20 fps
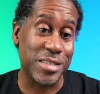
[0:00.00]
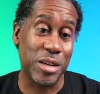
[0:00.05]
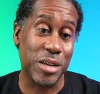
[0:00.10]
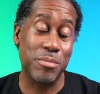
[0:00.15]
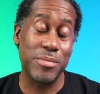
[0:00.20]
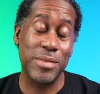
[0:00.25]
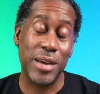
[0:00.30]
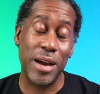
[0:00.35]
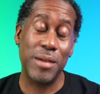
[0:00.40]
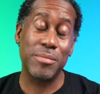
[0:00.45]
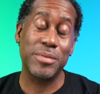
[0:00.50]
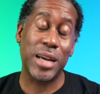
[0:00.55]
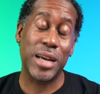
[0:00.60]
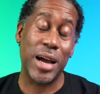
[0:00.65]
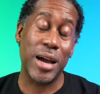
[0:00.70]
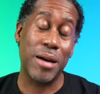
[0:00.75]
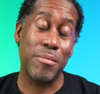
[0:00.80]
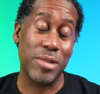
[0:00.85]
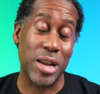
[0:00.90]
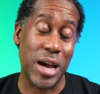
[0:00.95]
Sometimes
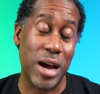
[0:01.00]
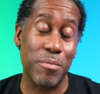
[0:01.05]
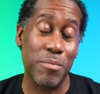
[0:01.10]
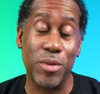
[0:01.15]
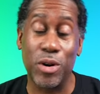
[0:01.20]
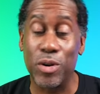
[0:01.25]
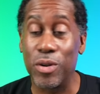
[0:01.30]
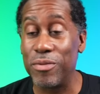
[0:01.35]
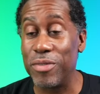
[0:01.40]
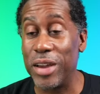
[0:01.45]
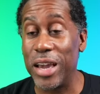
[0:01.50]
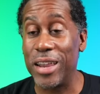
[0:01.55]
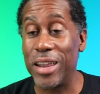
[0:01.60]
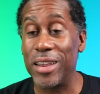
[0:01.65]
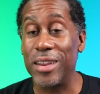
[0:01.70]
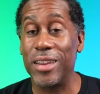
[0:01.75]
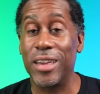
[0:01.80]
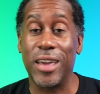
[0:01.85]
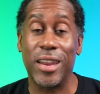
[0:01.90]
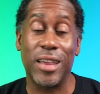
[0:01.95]
I'm not
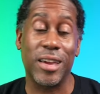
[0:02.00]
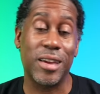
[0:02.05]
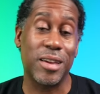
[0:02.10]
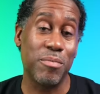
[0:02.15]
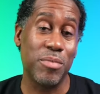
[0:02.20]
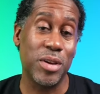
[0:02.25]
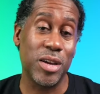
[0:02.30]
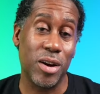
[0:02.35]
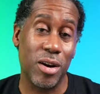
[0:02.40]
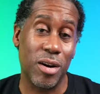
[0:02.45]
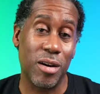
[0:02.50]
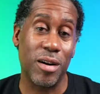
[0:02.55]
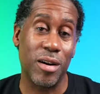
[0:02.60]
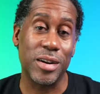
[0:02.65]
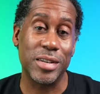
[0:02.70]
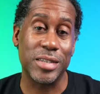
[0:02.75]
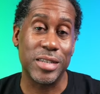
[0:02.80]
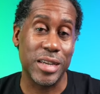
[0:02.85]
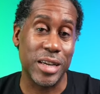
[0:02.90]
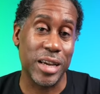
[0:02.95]
motivated, and it can be
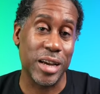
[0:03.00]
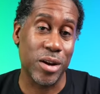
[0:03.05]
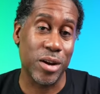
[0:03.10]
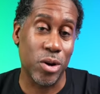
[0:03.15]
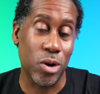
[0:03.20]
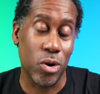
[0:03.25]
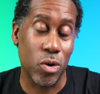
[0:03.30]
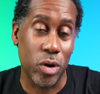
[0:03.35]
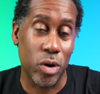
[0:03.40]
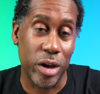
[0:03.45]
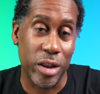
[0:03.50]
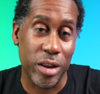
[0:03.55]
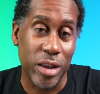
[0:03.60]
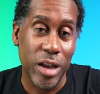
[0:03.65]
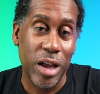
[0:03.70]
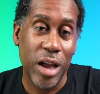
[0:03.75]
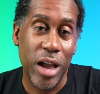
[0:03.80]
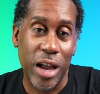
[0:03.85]
hard to get going.